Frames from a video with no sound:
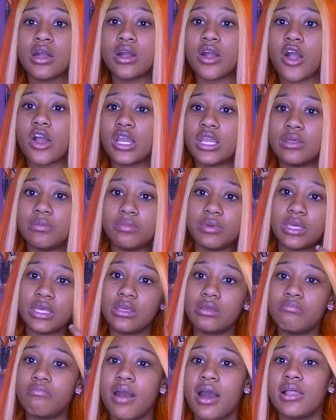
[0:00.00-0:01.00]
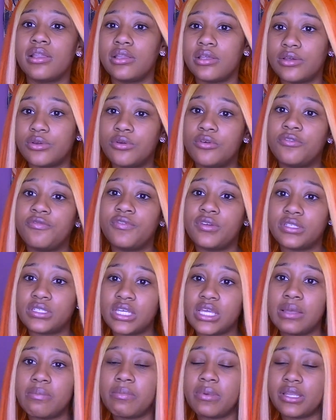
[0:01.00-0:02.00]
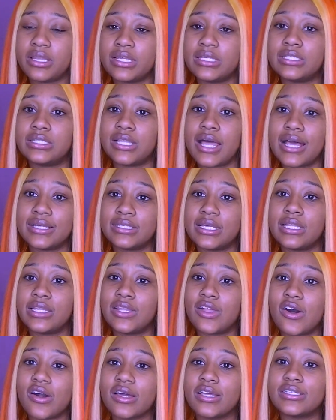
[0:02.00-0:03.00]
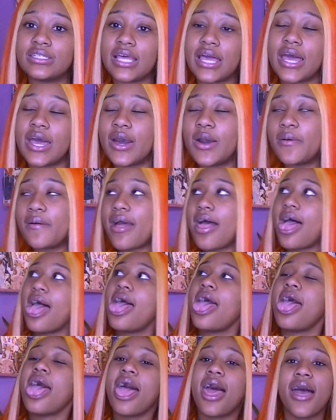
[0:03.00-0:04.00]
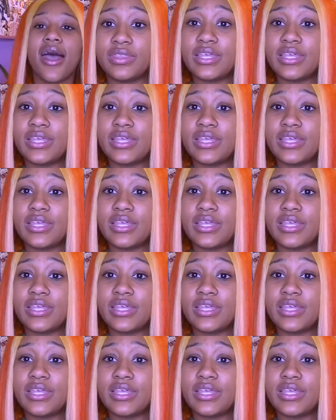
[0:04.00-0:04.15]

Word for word: Cardi B, My Little fifteen minutes lasted long as hell. Huh?